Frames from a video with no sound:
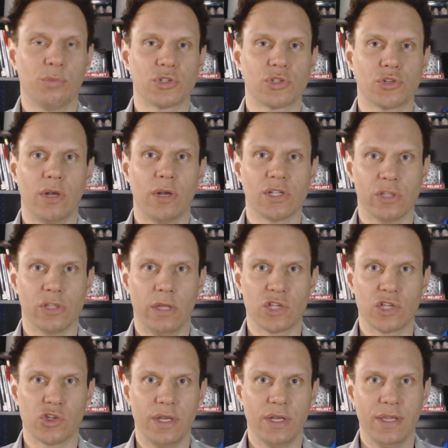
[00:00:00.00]
it a super strong
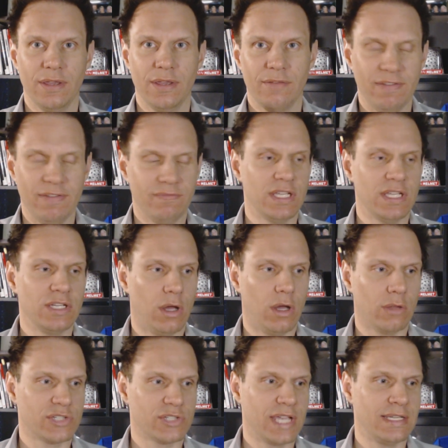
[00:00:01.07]
selection.
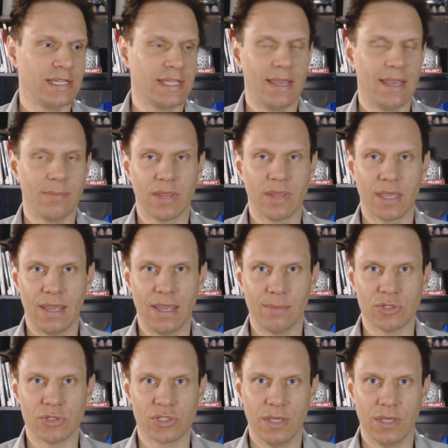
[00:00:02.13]
$15 handicapping the
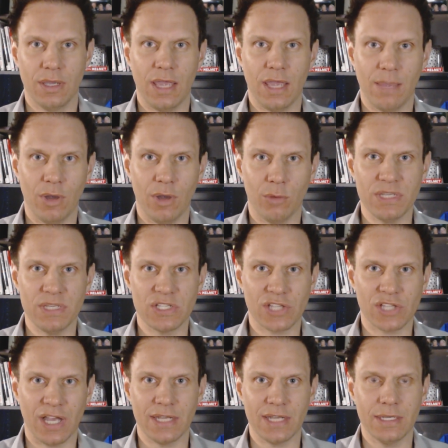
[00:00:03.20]
Cappers MLB
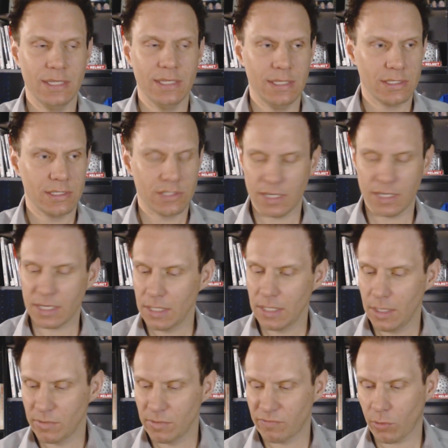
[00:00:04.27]
side
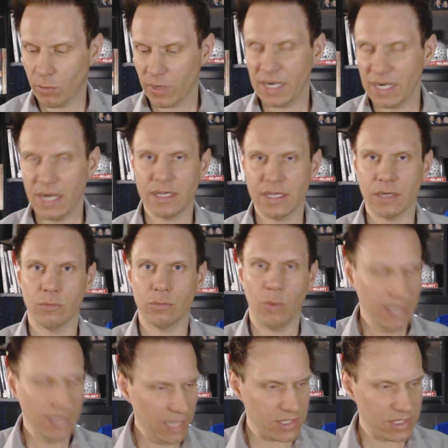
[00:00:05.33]
today. Before I get out of here,
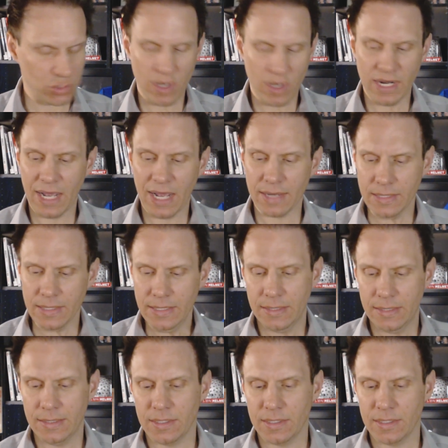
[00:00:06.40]
why not? He's red hot.